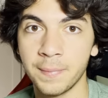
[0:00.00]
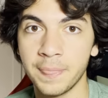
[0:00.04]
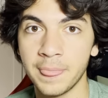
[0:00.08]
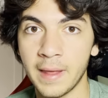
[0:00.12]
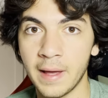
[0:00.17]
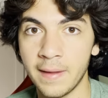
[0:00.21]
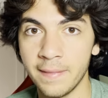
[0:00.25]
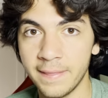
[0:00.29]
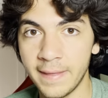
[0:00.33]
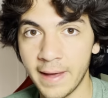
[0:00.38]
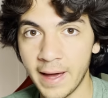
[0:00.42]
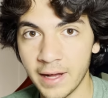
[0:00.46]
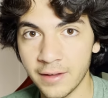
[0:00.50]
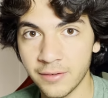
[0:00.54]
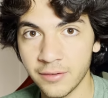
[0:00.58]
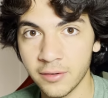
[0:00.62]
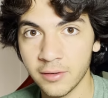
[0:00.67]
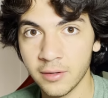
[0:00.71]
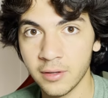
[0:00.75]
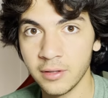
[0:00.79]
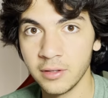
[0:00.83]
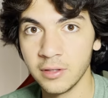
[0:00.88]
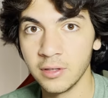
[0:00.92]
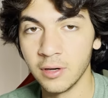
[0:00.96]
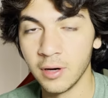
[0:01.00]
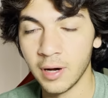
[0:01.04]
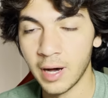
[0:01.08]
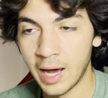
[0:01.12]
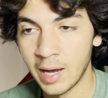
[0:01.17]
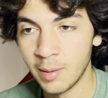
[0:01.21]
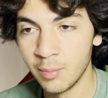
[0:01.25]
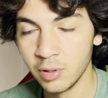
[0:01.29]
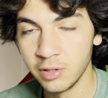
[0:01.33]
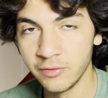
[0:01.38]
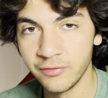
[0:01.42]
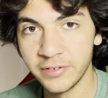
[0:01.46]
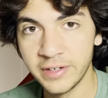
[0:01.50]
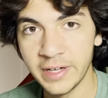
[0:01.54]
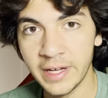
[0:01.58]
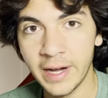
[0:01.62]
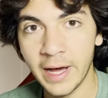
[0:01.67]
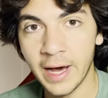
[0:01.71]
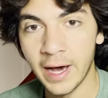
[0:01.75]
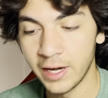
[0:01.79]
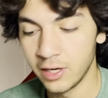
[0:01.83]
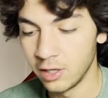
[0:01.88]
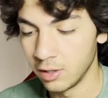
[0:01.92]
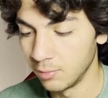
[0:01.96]
And that's, you know, I believe
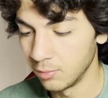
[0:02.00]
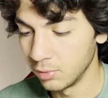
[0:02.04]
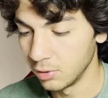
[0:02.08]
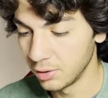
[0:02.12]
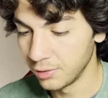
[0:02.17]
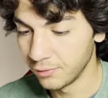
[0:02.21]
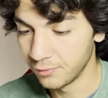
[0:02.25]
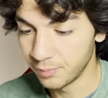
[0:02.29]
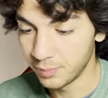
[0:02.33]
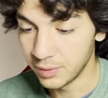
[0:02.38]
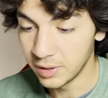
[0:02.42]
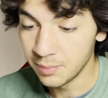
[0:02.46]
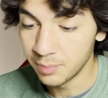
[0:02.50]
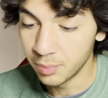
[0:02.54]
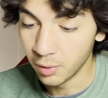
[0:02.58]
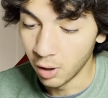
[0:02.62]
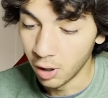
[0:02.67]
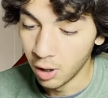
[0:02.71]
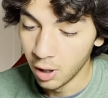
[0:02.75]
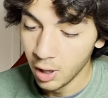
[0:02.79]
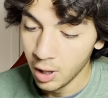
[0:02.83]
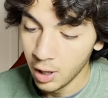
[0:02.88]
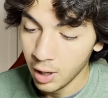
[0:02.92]
data, I don't believe people.